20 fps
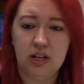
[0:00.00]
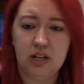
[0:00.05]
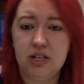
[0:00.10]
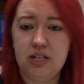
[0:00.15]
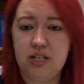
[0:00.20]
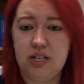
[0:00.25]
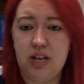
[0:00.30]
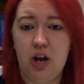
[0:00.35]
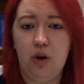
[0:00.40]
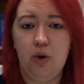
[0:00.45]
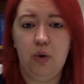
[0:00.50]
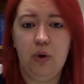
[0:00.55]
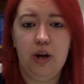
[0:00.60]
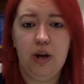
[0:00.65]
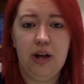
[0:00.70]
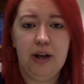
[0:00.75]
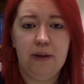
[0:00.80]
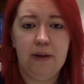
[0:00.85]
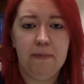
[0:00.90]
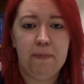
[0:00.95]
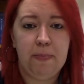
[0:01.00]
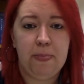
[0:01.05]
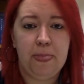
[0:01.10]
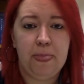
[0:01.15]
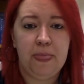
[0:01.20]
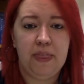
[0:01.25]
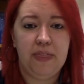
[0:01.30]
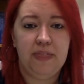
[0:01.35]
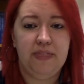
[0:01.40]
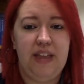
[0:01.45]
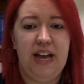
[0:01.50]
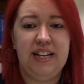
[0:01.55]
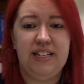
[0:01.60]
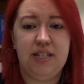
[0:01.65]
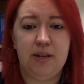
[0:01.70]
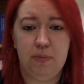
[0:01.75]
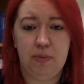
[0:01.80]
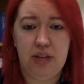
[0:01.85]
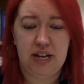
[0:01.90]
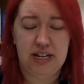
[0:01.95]
So that's
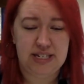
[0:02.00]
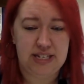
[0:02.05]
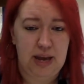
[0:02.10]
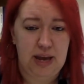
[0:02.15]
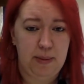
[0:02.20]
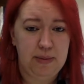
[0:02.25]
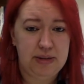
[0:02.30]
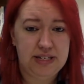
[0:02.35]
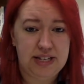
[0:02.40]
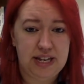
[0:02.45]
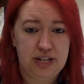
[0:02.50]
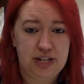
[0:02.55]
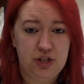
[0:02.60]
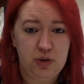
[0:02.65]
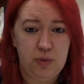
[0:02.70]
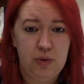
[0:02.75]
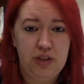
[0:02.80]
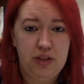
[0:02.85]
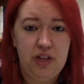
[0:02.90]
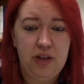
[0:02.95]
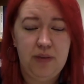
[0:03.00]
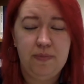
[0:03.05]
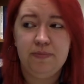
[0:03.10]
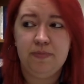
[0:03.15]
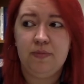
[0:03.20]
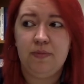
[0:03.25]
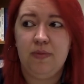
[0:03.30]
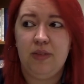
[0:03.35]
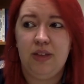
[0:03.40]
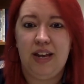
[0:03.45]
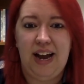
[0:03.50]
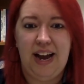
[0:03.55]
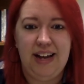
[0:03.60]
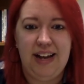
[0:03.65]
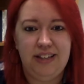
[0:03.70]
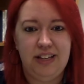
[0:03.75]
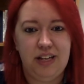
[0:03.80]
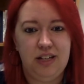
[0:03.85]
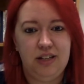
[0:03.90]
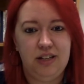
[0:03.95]
some of the assignments they do with it.
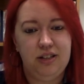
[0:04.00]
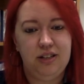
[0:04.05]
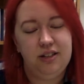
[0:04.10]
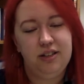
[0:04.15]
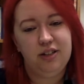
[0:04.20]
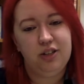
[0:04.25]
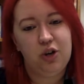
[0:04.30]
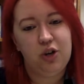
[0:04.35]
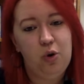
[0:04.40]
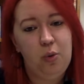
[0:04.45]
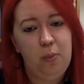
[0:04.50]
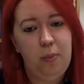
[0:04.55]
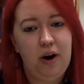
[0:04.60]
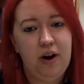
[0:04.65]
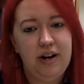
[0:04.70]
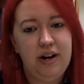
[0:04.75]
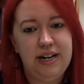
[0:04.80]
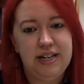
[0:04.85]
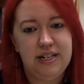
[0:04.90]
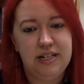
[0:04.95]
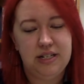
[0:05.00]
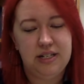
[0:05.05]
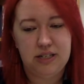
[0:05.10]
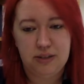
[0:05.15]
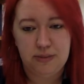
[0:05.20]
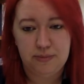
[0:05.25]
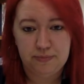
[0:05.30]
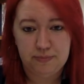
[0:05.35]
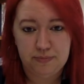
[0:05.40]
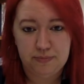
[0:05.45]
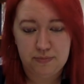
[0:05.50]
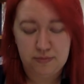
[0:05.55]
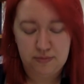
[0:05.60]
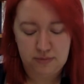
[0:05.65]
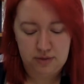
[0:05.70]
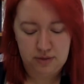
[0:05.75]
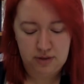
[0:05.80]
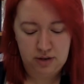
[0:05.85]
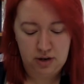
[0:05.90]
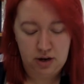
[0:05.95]
And then the cool part is
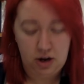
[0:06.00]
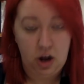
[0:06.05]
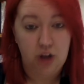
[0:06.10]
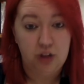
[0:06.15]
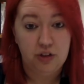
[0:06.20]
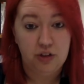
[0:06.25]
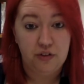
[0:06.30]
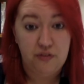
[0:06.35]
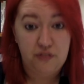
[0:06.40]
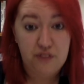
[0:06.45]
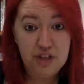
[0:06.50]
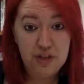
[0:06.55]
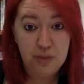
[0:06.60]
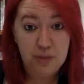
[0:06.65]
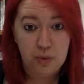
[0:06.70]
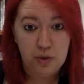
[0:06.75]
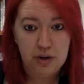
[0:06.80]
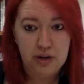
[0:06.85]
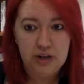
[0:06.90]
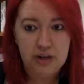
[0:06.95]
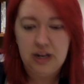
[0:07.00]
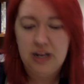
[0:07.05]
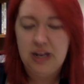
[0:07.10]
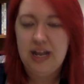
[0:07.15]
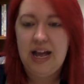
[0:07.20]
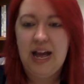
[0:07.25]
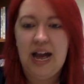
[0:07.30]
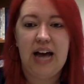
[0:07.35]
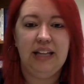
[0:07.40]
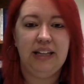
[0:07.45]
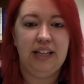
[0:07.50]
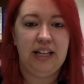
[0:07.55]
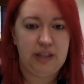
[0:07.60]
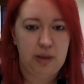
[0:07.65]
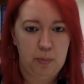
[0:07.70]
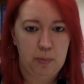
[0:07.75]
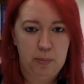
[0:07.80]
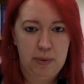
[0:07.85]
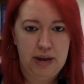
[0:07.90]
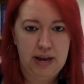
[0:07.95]
on the 5th one, I let
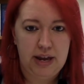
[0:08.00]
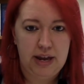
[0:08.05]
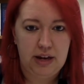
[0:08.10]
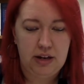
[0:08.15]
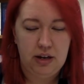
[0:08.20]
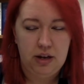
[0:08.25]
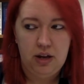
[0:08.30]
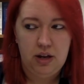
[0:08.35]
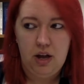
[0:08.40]
them pick